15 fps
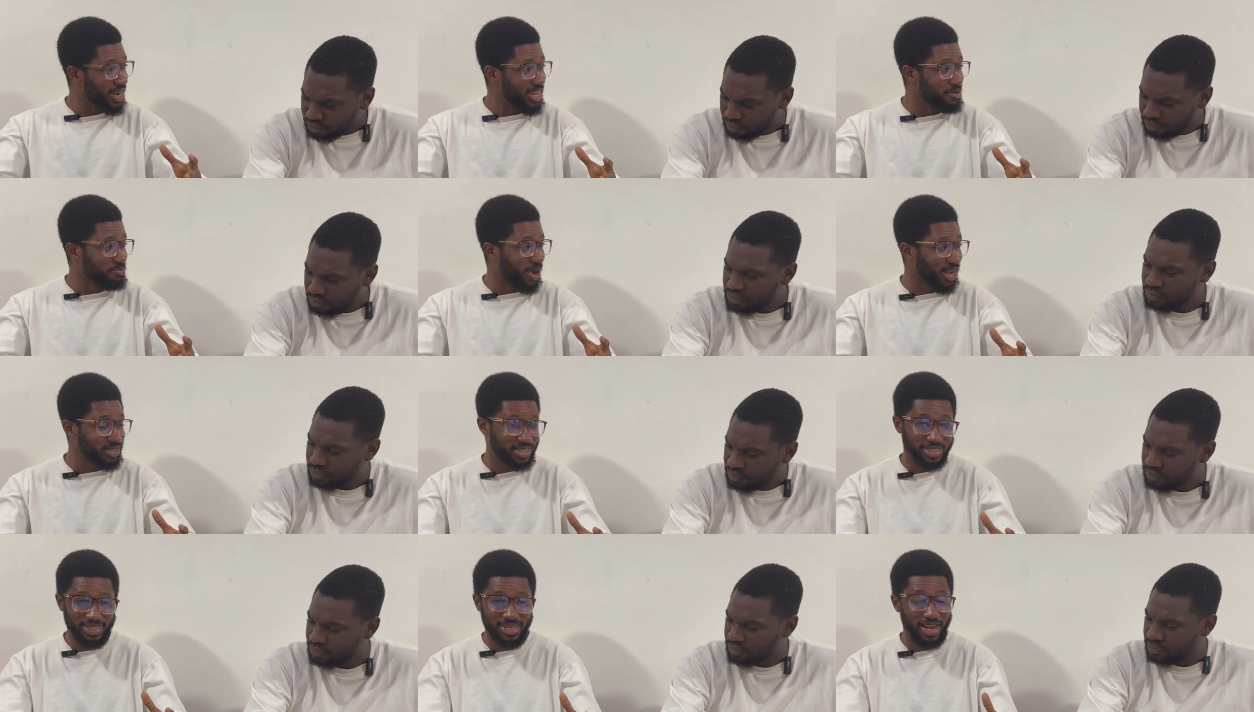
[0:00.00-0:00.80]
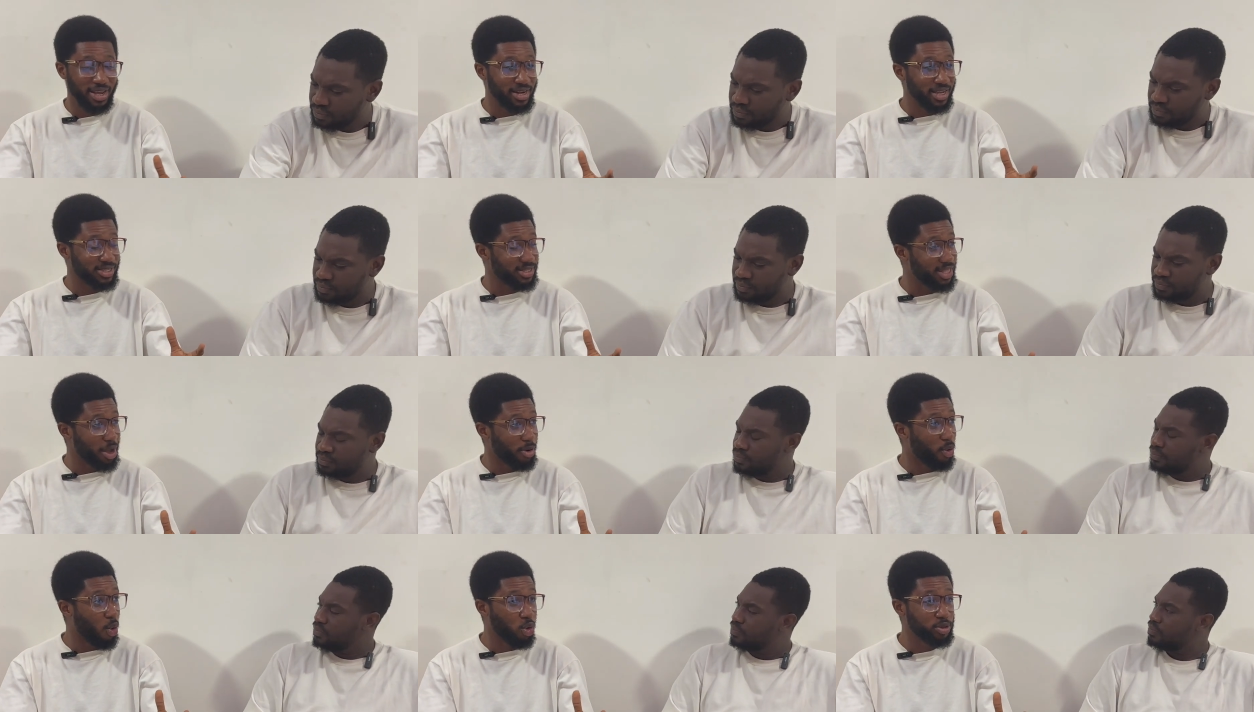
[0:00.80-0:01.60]
Speaker 1: league match, the the, the
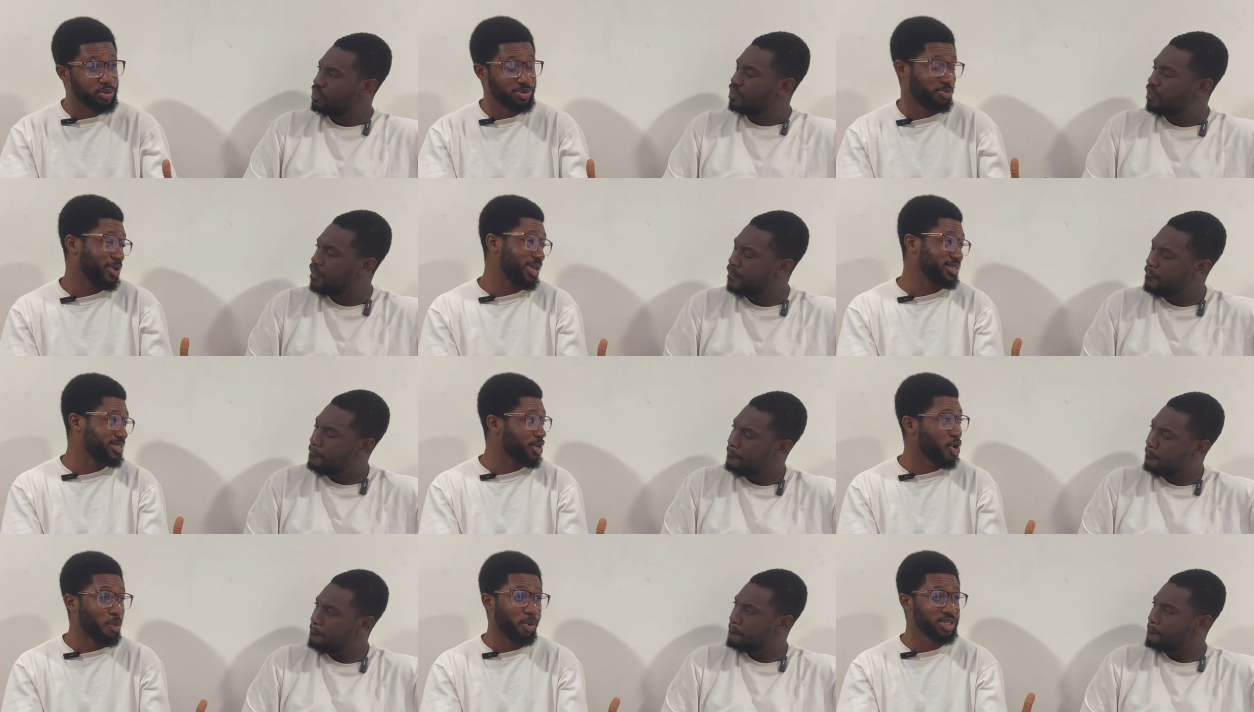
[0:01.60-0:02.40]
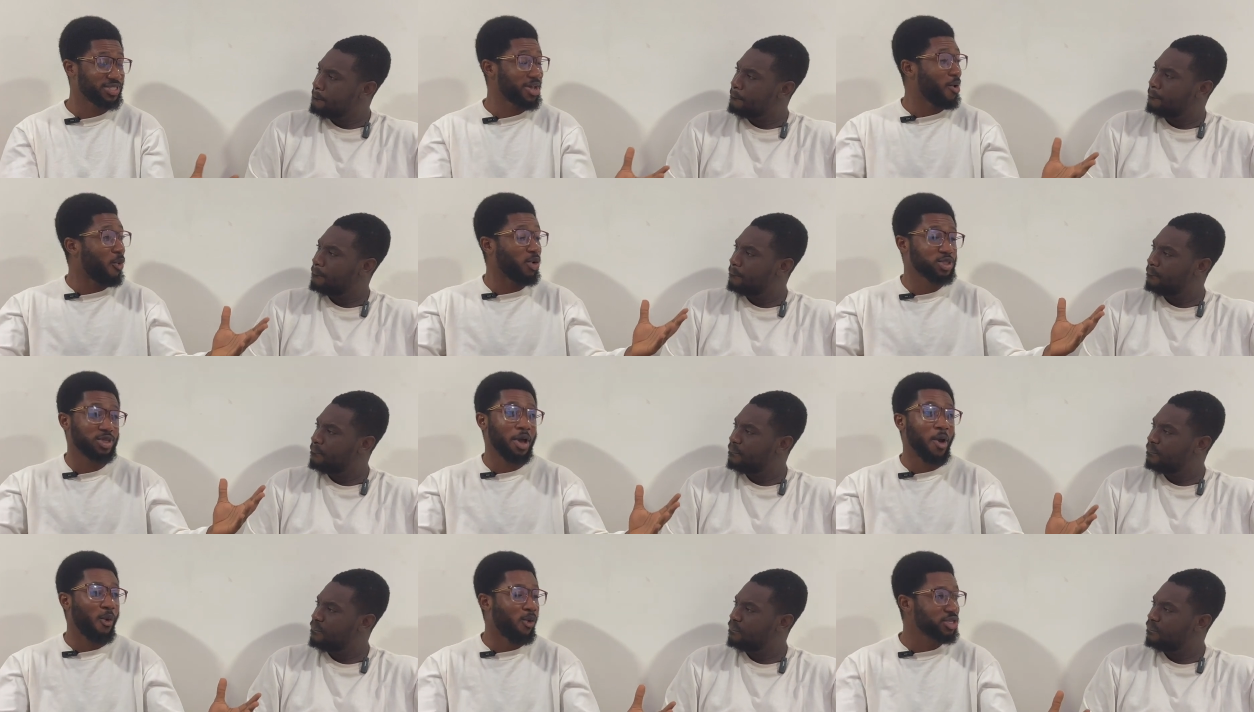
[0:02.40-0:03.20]
mm-hmm. whole uh, stadium was
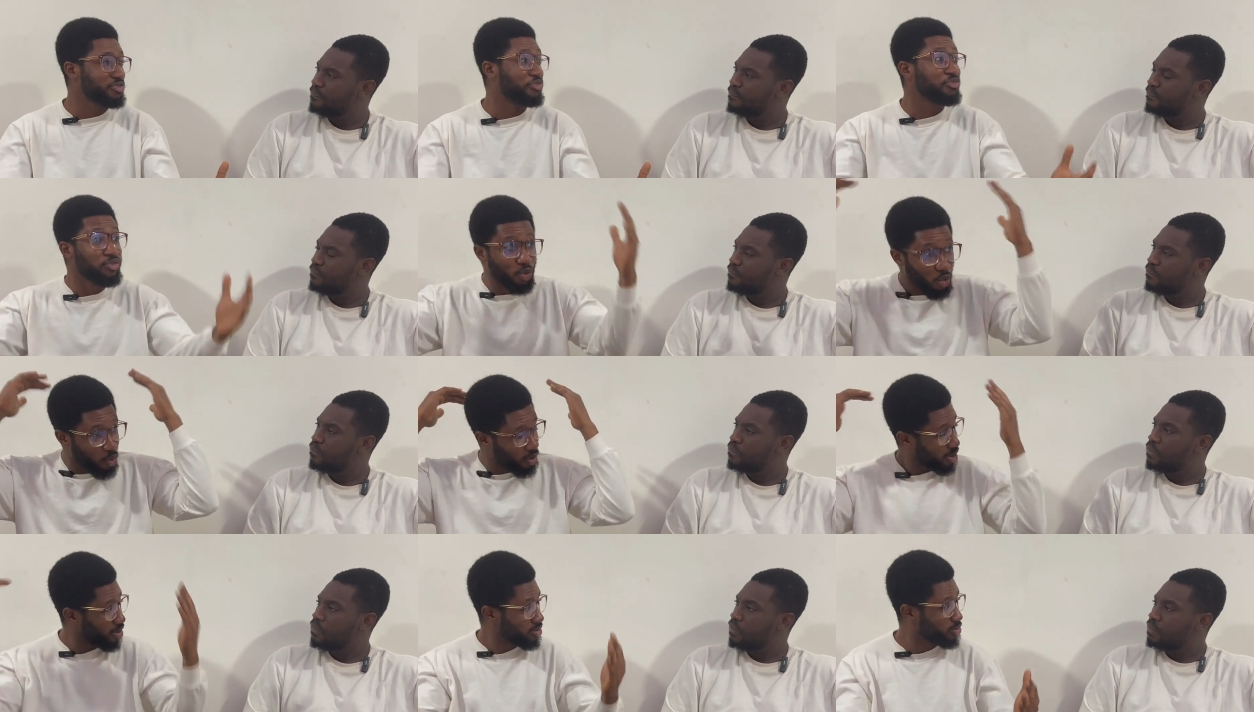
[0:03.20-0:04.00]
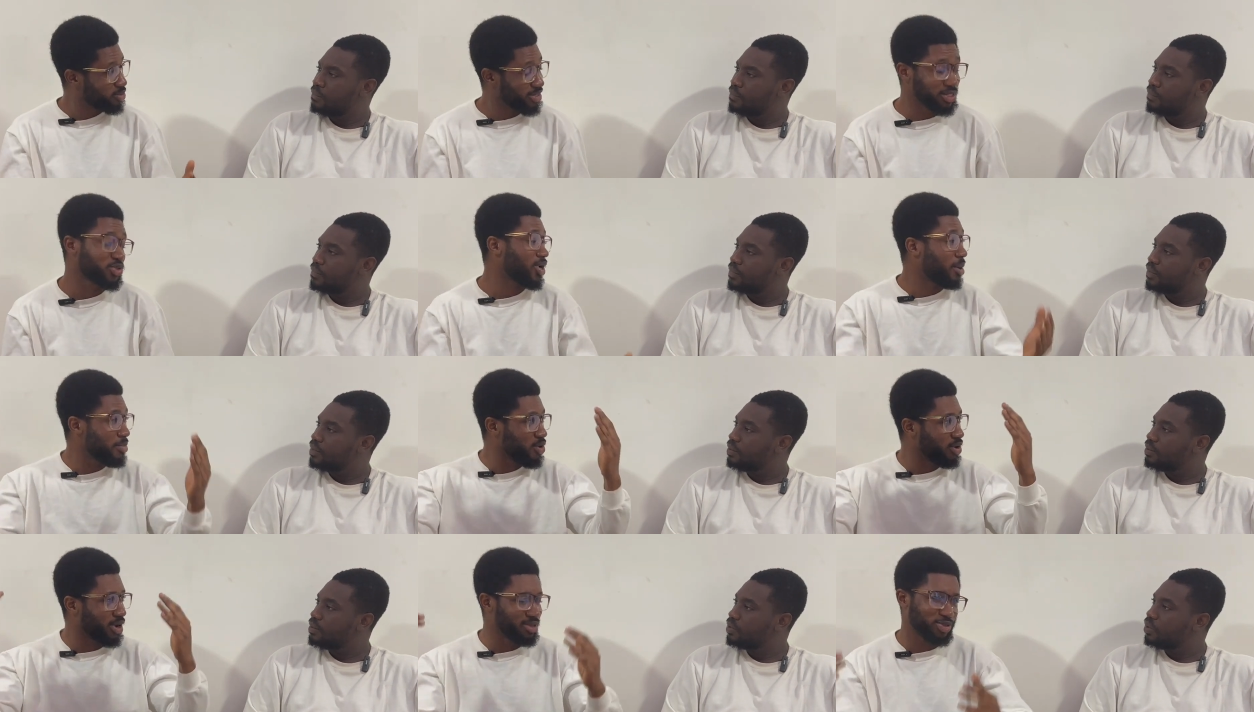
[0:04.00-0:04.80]
was was full just to come
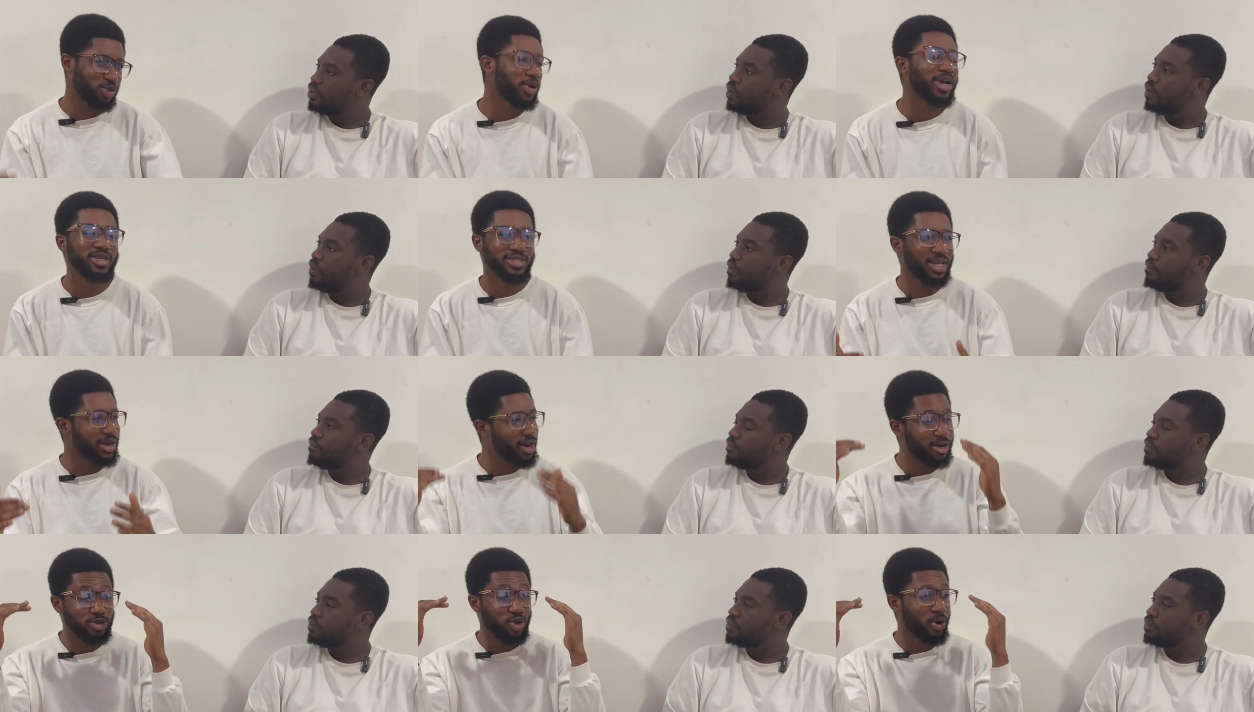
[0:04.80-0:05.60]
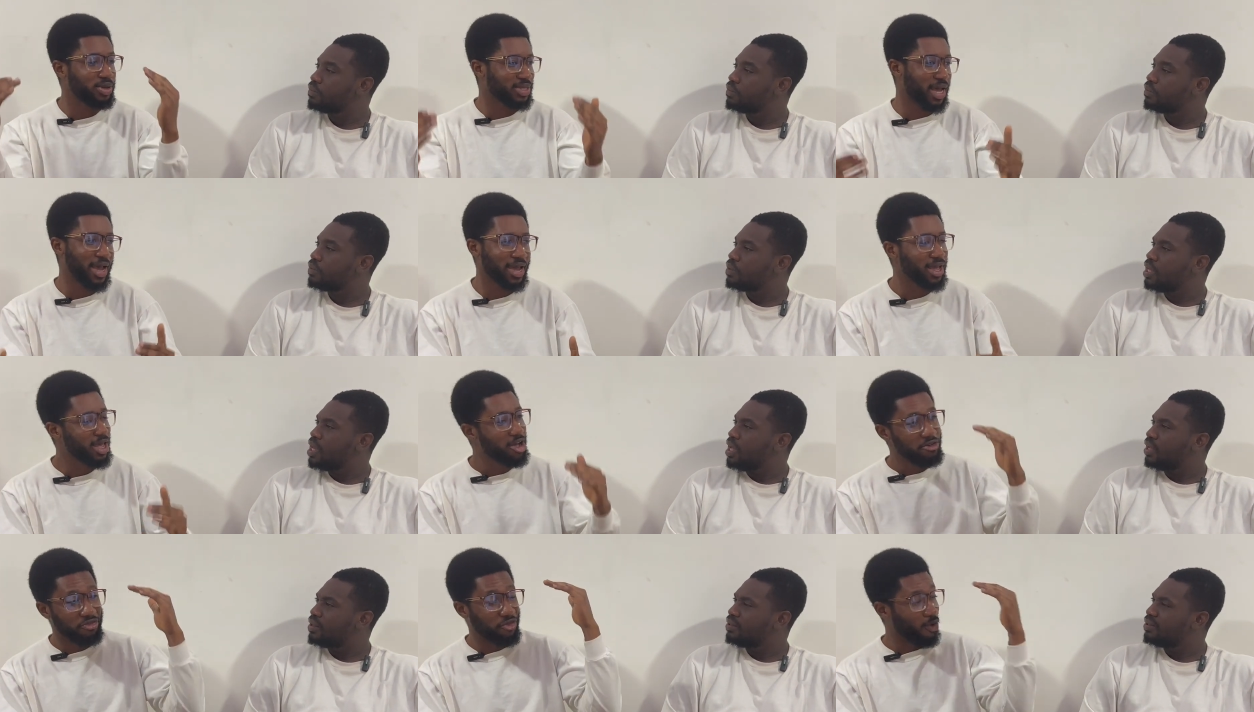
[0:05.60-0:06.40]
and look at it. So the standard is always high
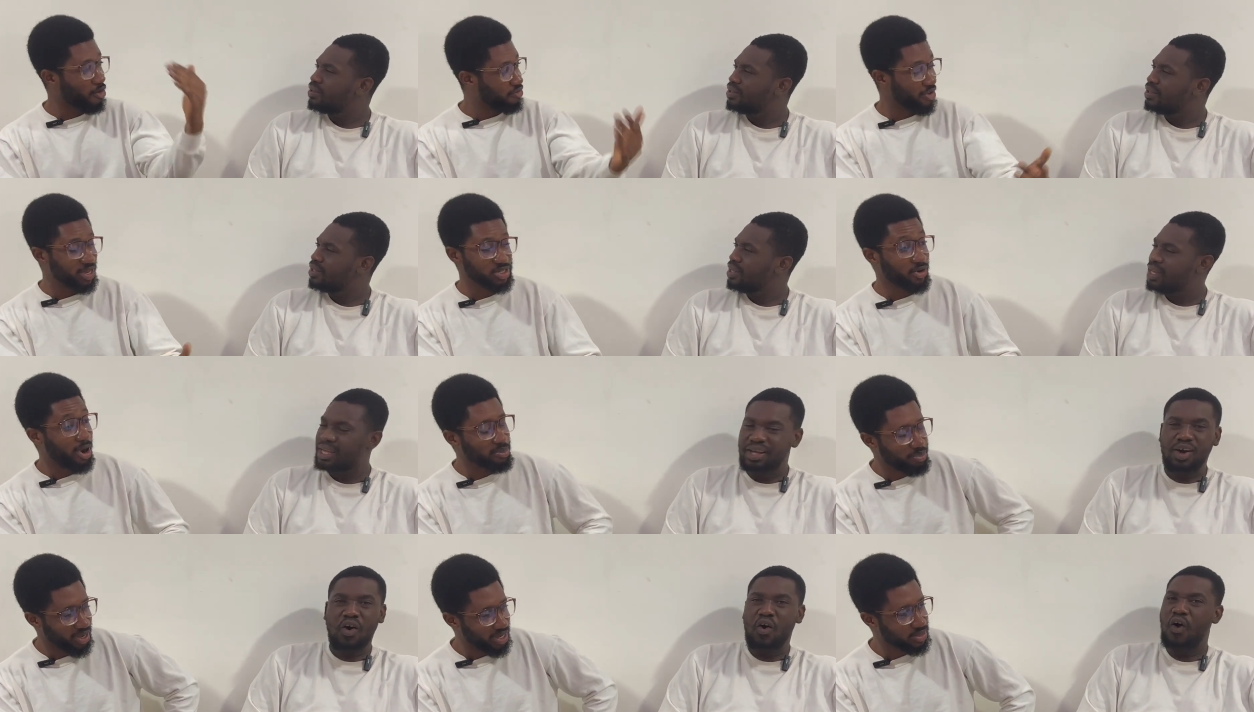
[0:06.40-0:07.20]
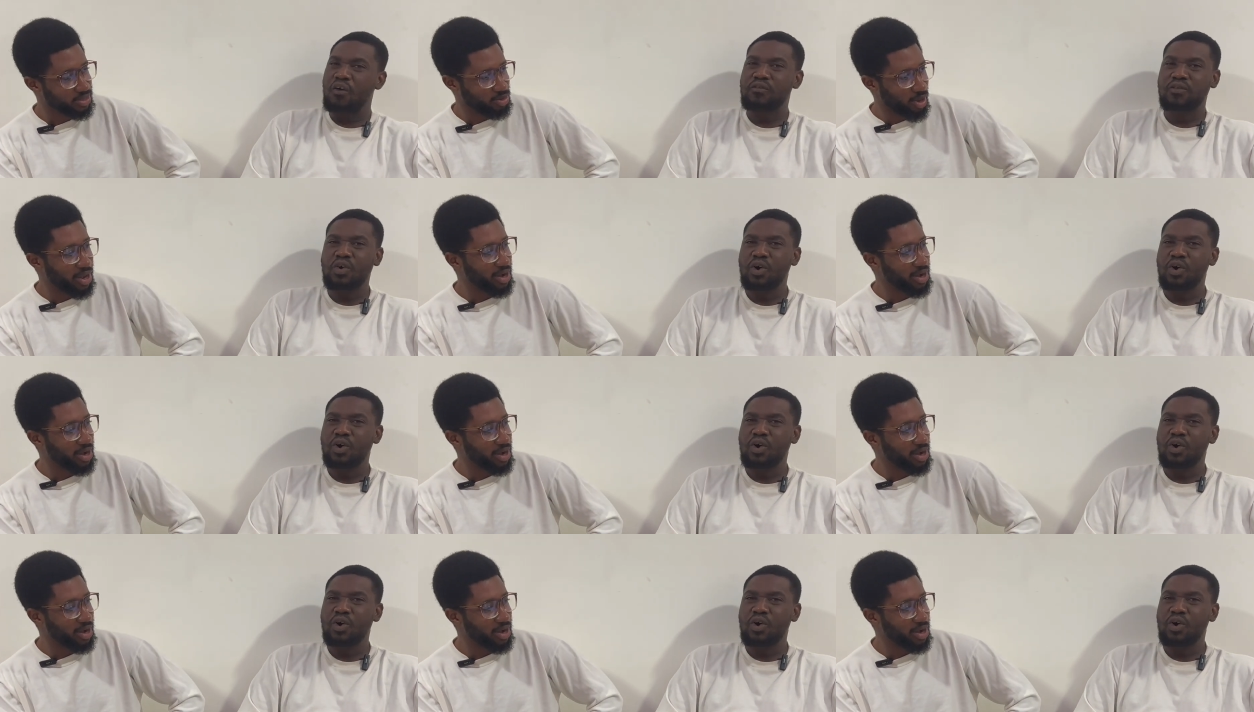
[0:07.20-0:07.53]
for first round picks. Of so